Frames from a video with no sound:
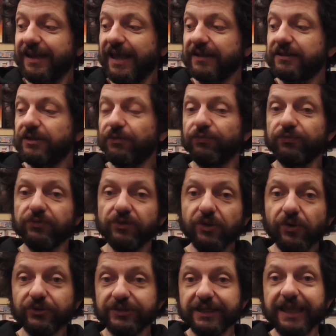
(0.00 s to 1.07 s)
I like the
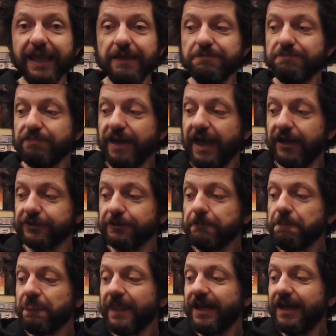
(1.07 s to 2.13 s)
flow of the game
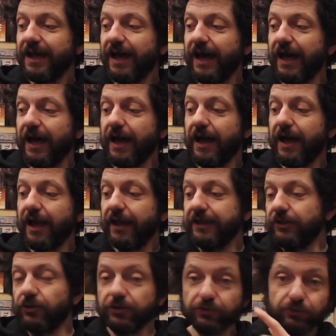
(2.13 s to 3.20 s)
better. Uh,
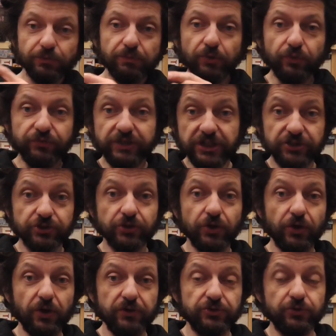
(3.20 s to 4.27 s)
in order to move these
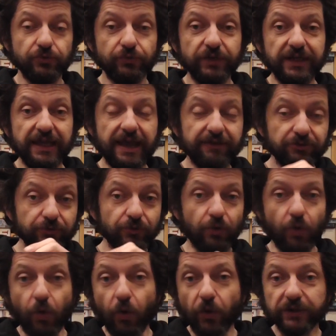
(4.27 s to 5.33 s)
goods, you really have to
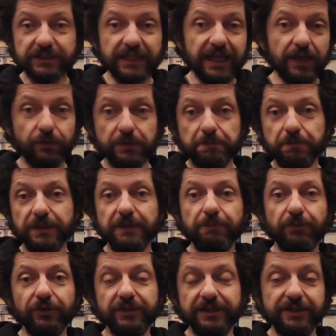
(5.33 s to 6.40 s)
coordinate with
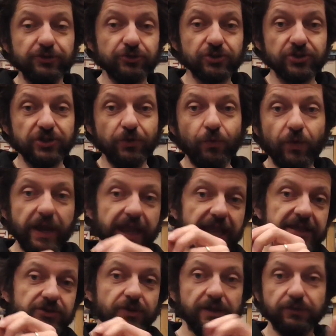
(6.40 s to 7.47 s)
people in interesting
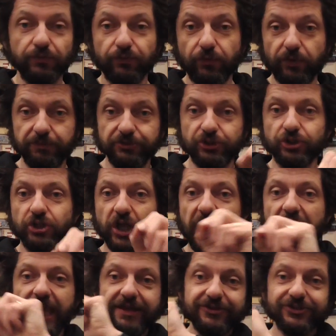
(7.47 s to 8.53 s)
ways. You have to form
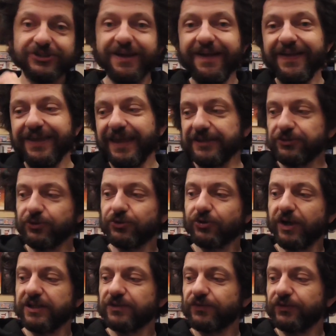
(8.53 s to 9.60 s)
chains as you
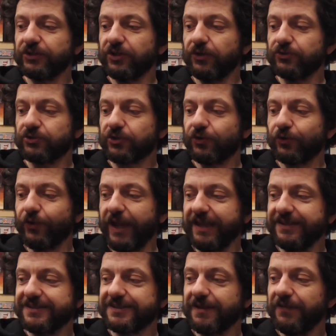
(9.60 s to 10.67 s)
transfer those
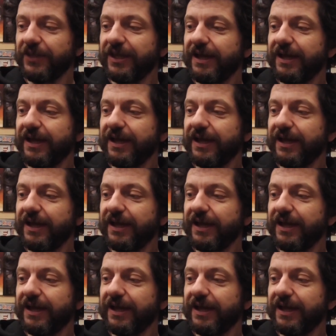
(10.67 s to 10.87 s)
crates.